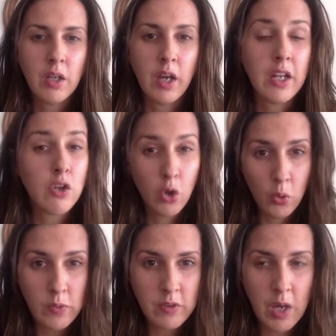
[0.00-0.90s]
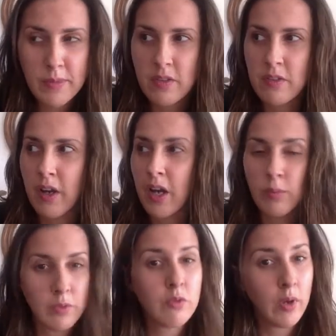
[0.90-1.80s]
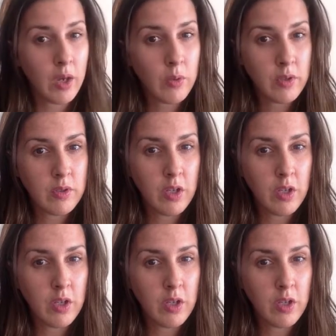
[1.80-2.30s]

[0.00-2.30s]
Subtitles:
I didn't know it was Lyme at the time, but the way I would,